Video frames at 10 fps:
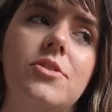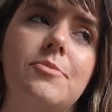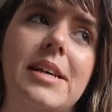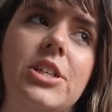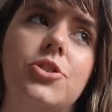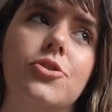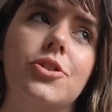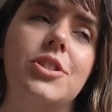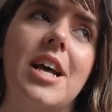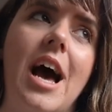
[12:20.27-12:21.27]
speak
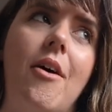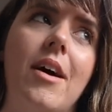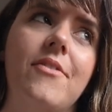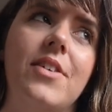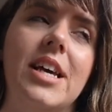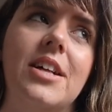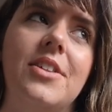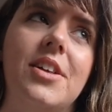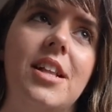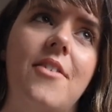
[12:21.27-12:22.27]
true to how I feel
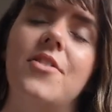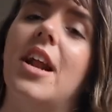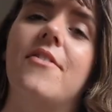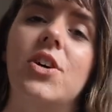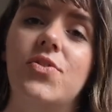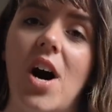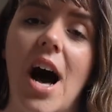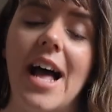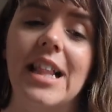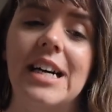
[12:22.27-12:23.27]
and the love that I feel for
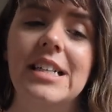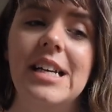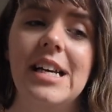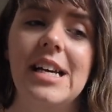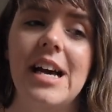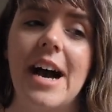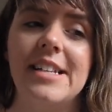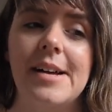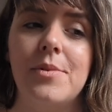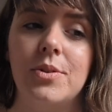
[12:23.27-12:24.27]
Isla.
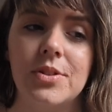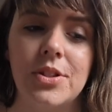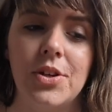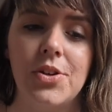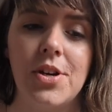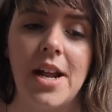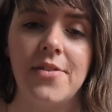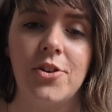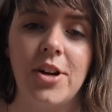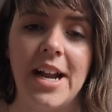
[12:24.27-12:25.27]
And I'm also kind
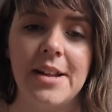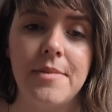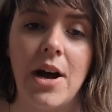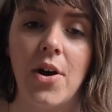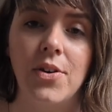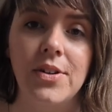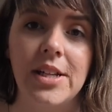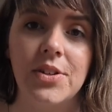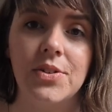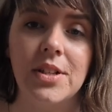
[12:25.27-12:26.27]
of creating my own
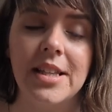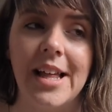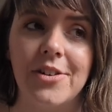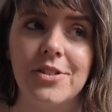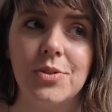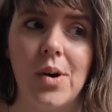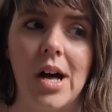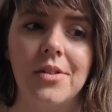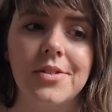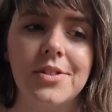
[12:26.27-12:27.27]
little letter as
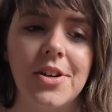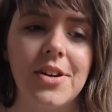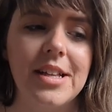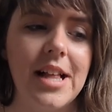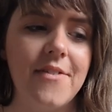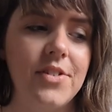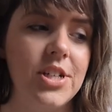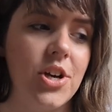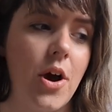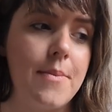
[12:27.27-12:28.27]
well. So in that
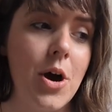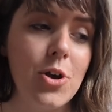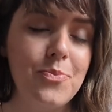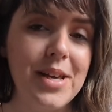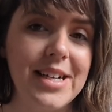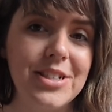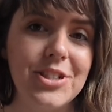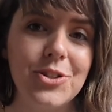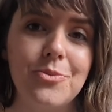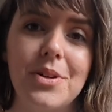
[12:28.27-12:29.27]
video, I'm hoping
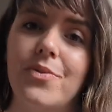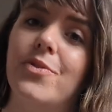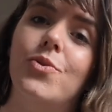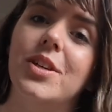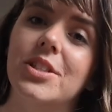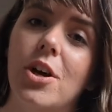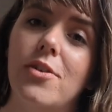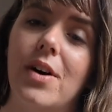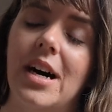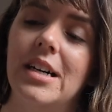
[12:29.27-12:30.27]
to do a bit of a
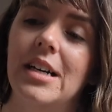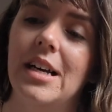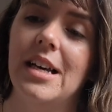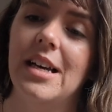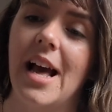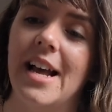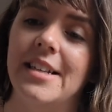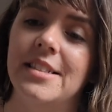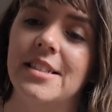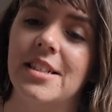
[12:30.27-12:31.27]
voiceover
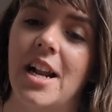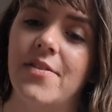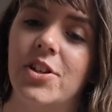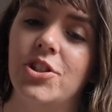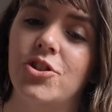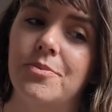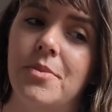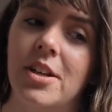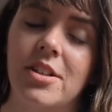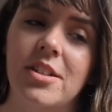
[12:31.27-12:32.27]
and just kind of
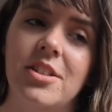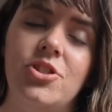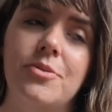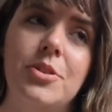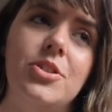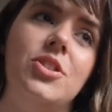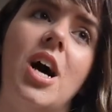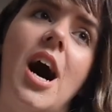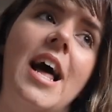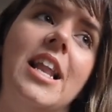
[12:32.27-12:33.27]
a tribute to
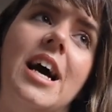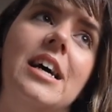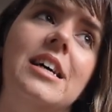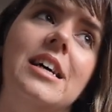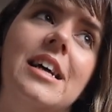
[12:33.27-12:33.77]
Isla